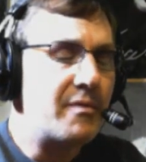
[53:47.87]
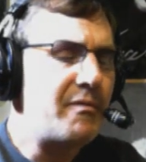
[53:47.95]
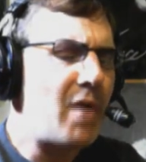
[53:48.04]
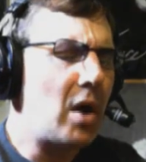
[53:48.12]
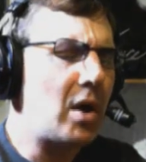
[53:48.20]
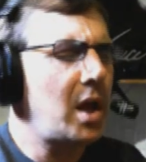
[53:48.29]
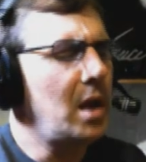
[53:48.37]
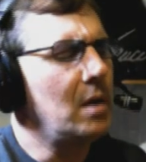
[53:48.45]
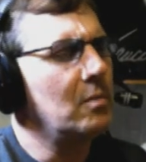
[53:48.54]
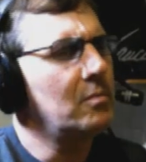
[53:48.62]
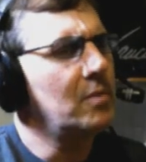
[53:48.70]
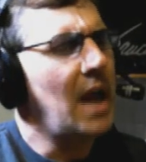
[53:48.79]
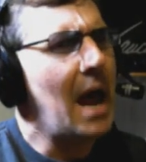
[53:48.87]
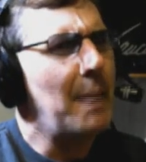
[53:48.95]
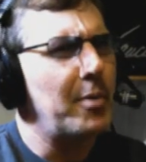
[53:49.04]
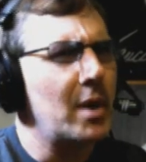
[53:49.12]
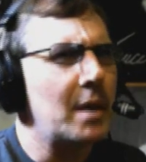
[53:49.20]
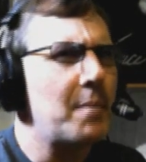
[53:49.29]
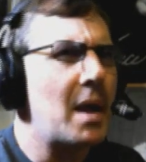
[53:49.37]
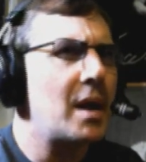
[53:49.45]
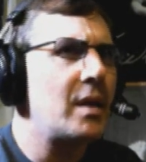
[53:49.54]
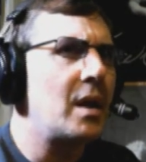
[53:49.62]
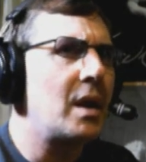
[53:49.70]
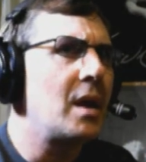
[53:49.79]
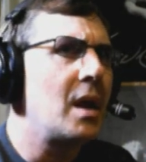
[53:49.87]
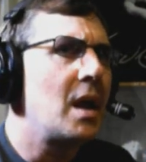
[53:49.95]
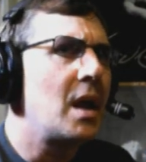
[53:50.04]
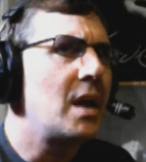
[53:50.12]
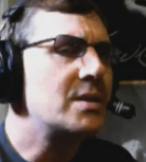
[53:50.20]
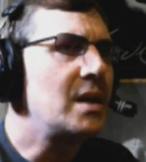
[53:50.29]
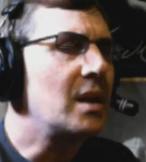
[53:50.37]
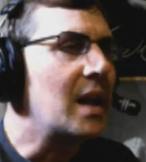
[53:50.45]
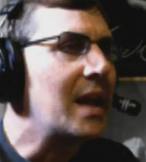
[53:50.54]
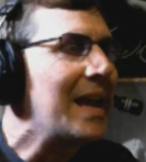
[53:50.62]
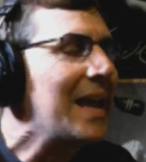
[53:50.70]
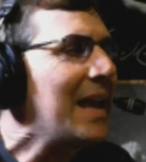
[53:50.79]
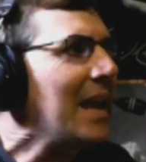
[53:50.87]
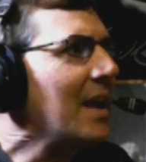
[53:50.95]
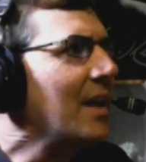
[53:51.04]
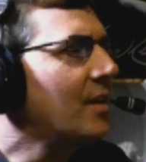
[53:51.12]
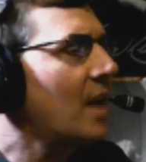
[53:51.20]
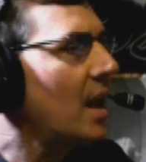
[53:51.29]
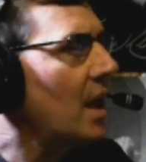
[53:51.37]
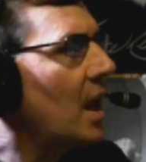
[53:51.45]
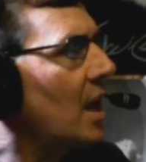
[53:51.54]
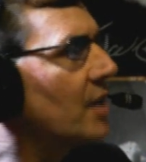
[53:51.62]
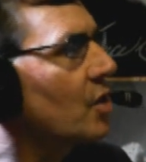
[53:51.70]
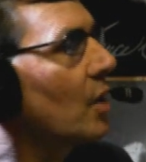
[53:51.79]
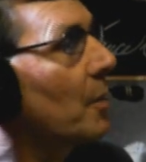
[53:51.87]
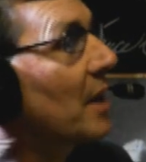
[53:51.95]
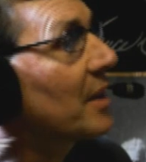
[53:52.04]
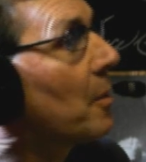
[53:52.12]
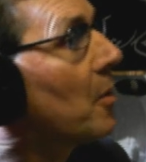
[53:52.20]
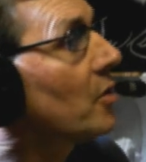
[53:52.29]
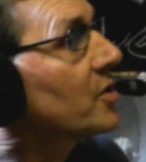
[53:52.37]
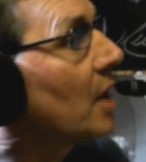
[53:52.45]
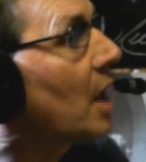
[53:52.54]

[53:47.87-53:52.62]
Fucking Kaepernick, man, he's kneeling. He's doing about the most